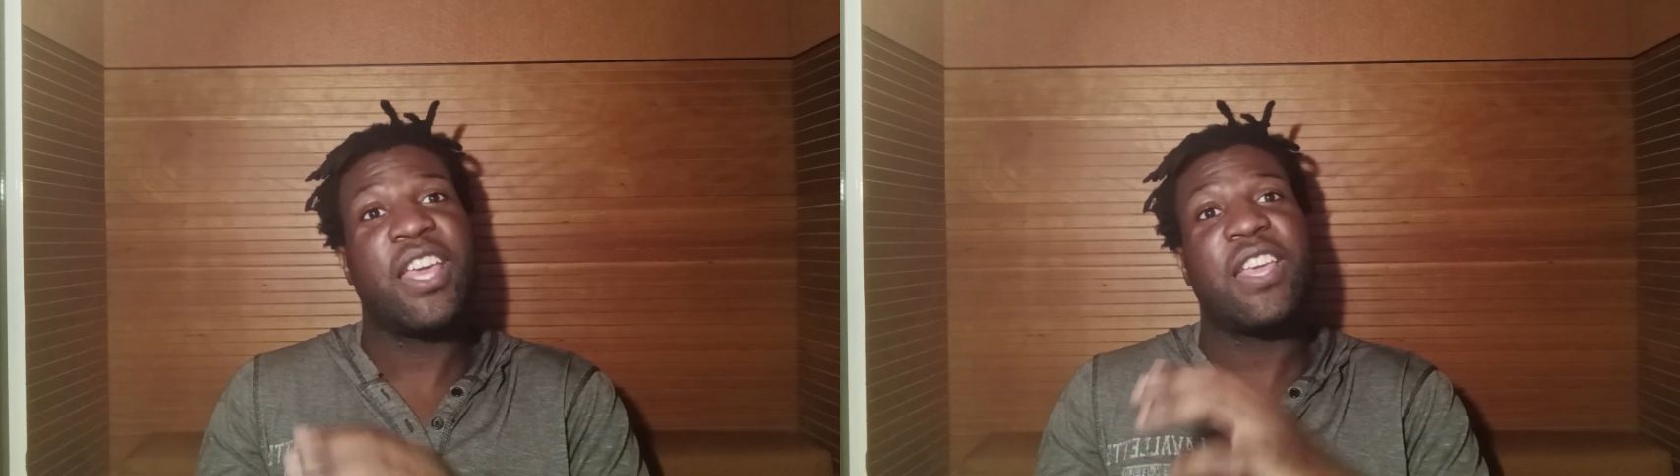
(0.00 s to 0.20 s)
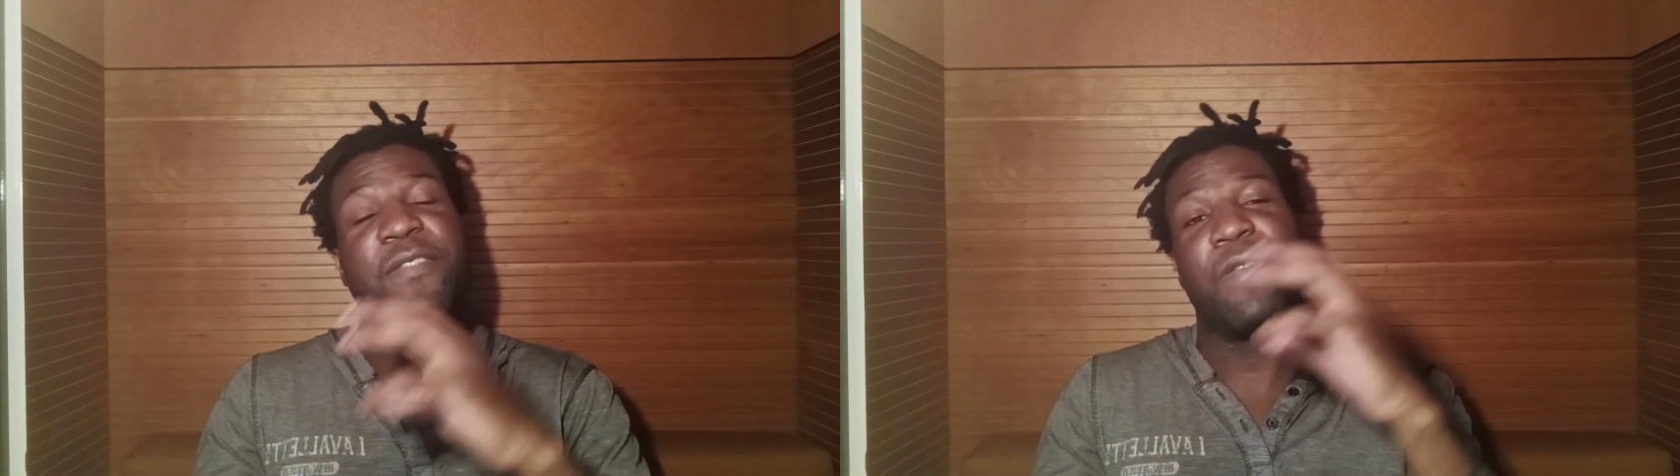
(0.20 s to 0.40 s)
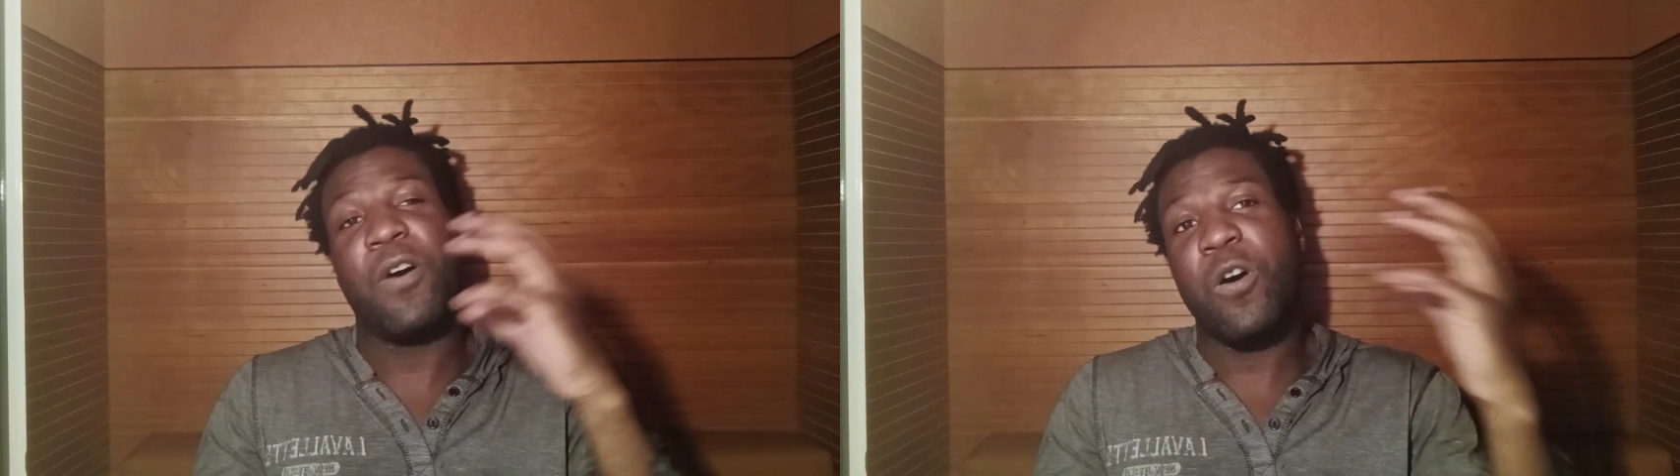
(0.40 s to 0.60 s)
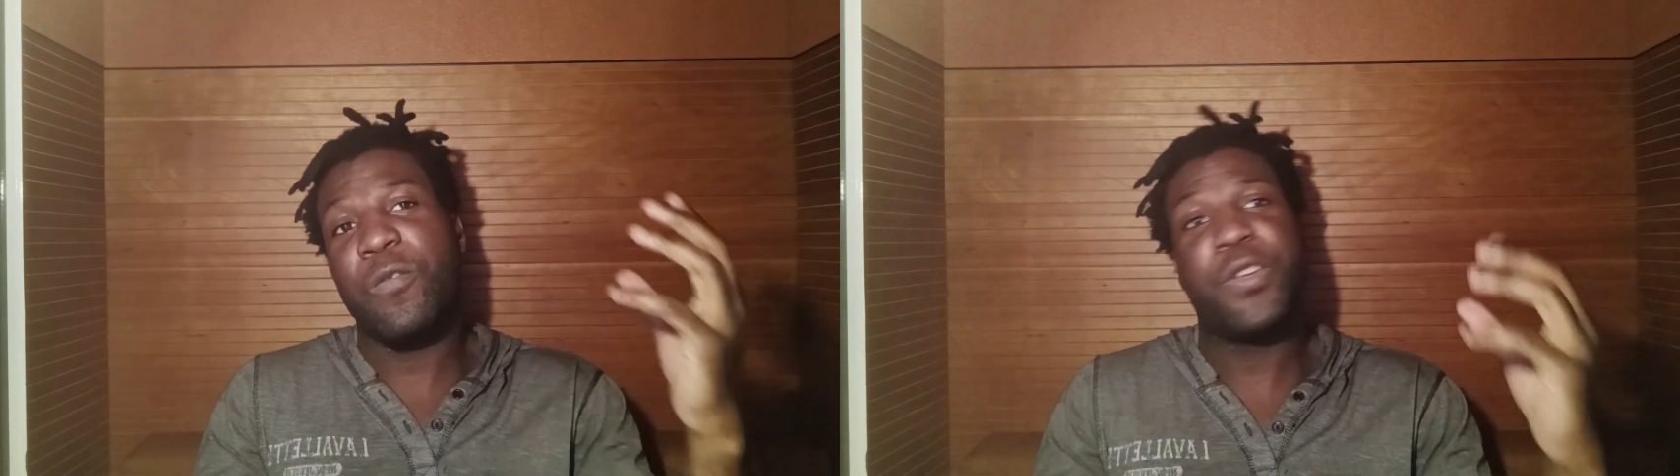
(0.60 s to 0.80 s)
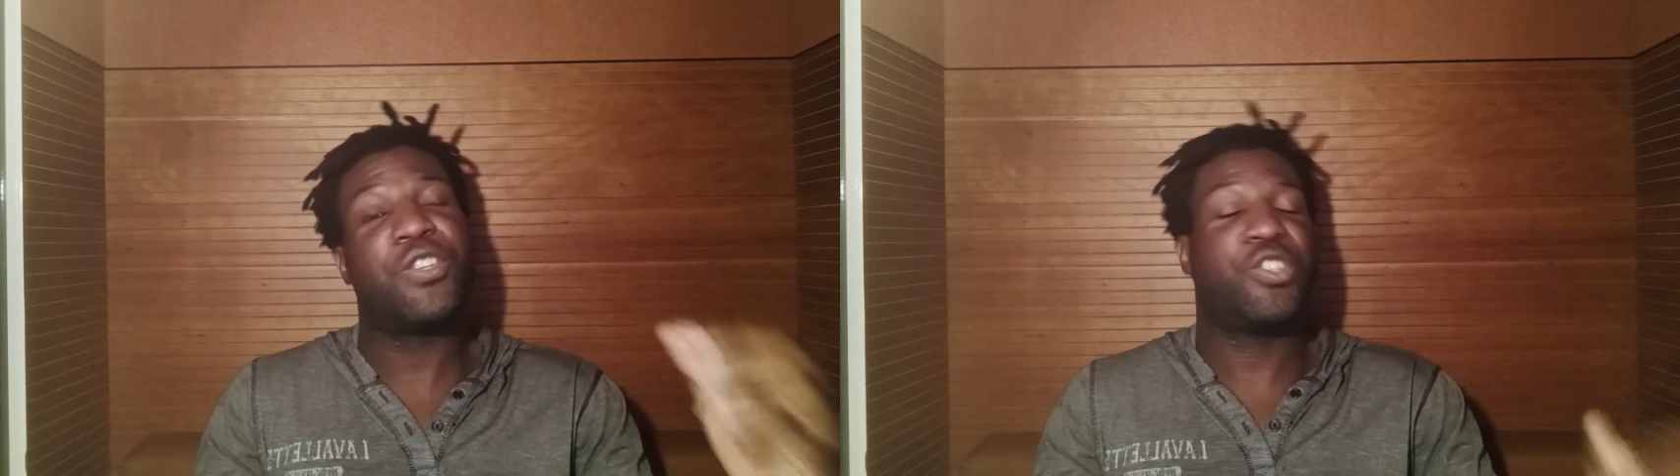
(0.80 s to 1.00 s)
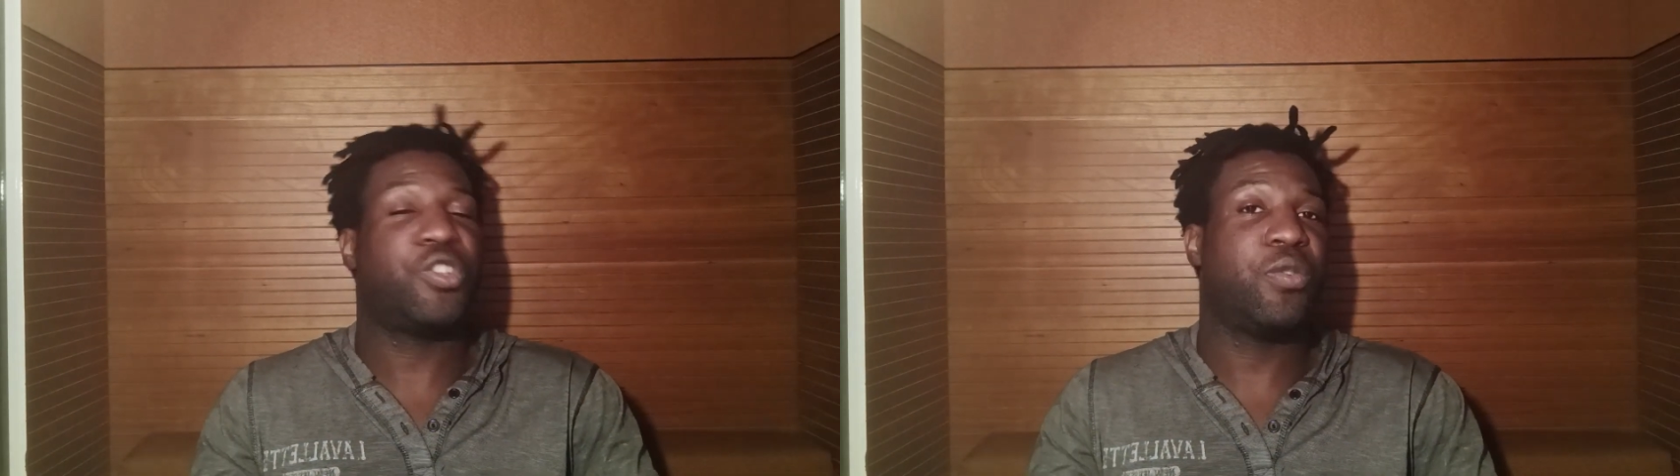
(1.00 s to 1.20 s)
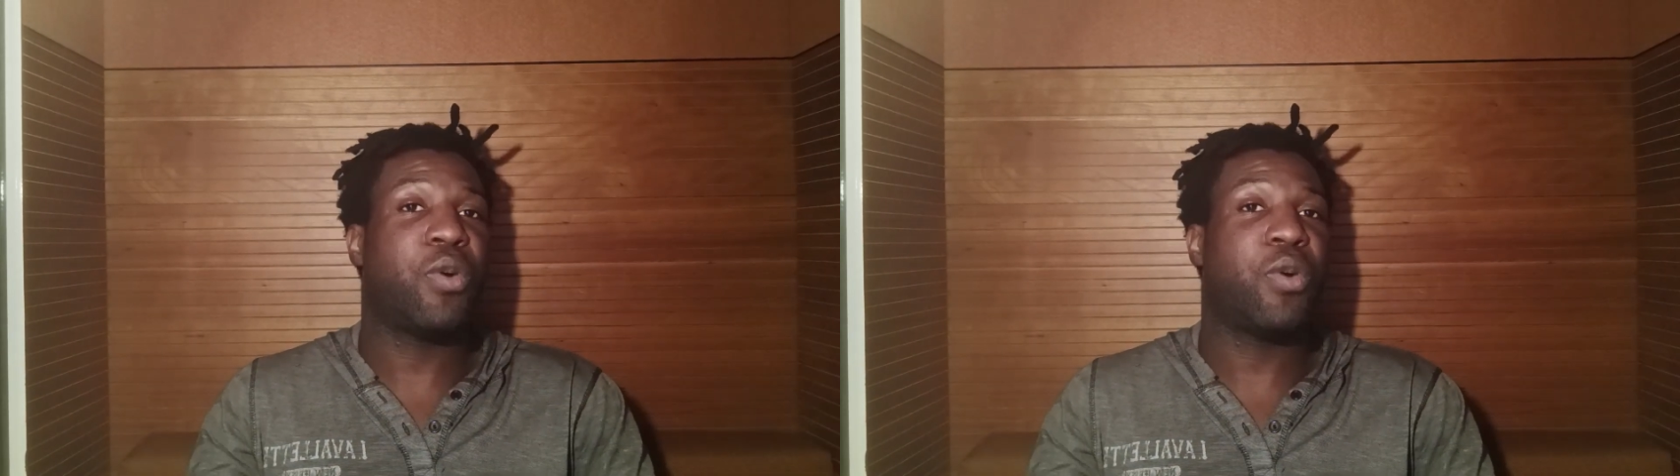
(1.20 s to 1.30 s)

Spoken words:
evolve into